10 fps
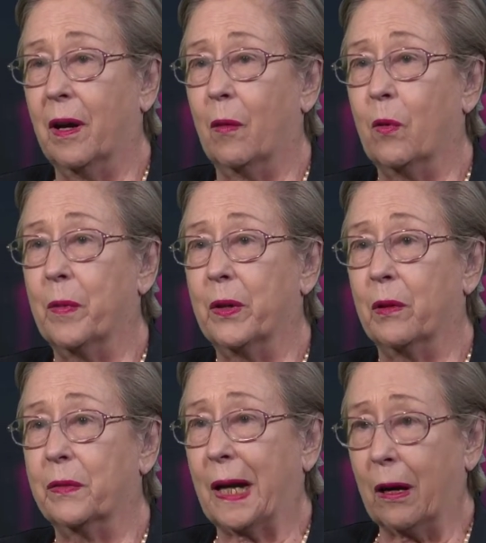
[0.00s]
a woman
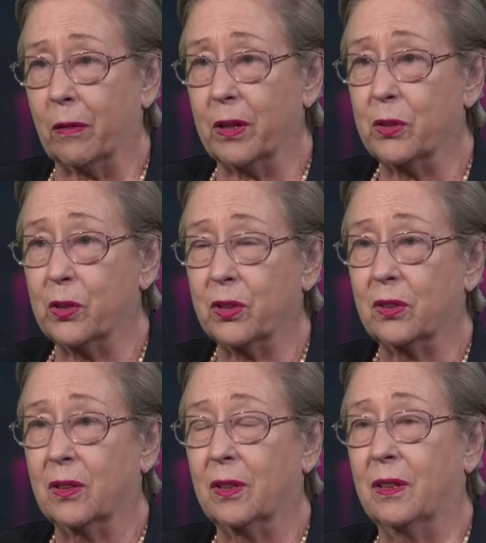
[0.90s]
of courage,
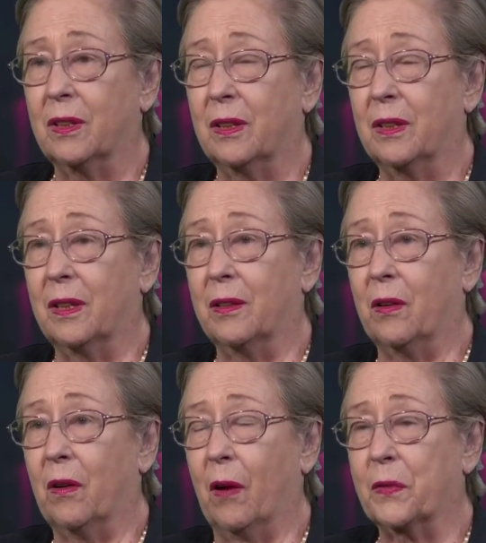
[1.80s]
you
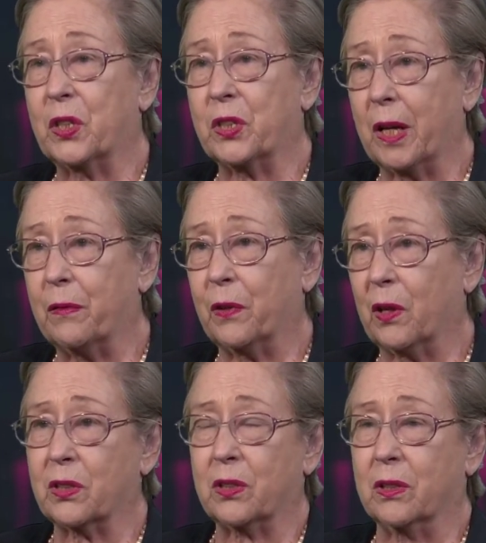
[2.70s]
know, of
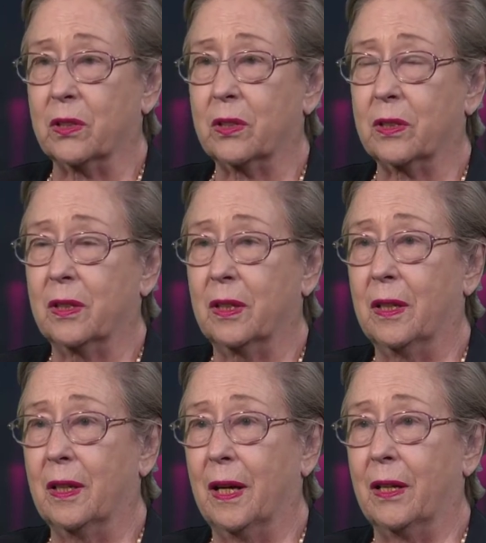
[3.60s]
steadfastness
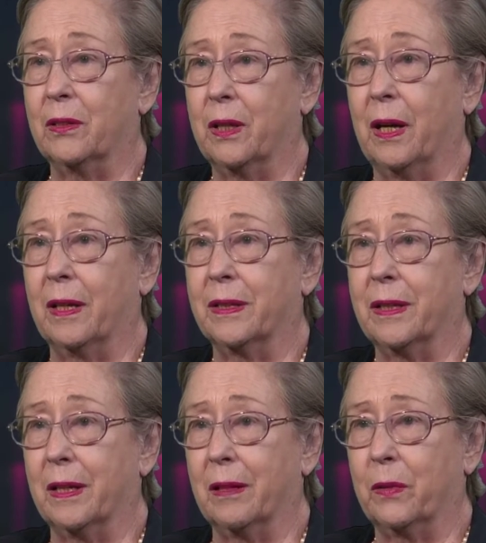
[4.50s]
and, and
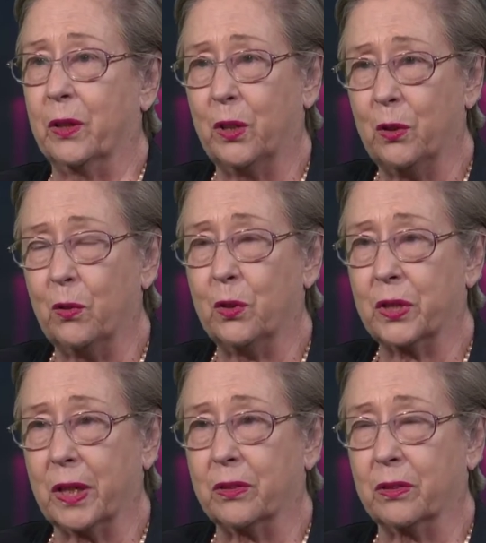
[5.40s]
a huge
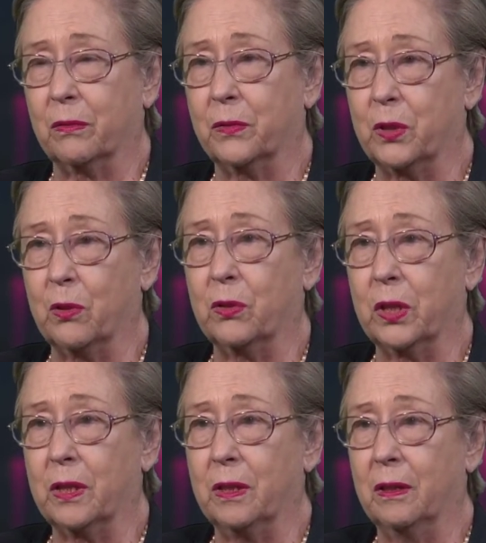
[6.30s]
sense of
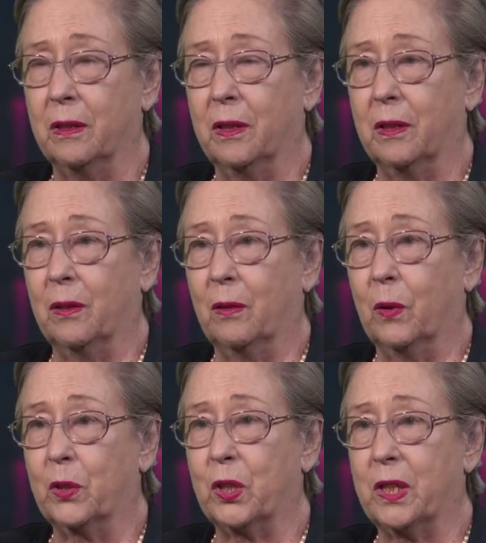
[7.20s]
duty,
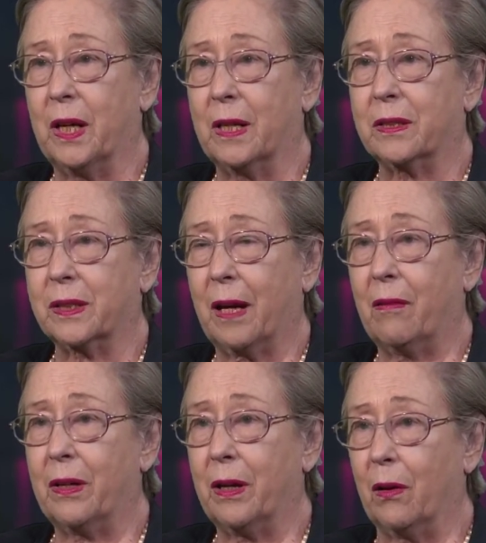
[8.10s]
which she has
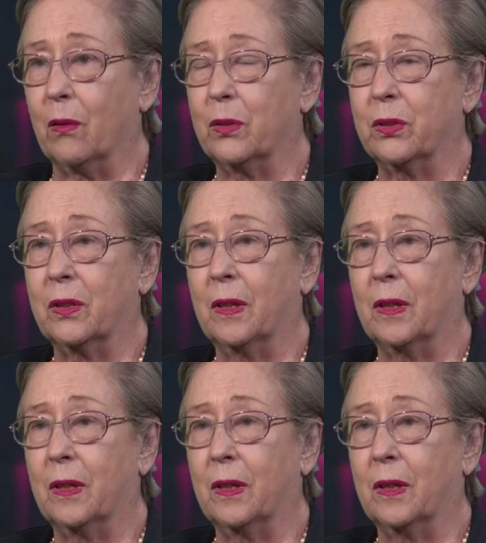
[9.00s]
carried out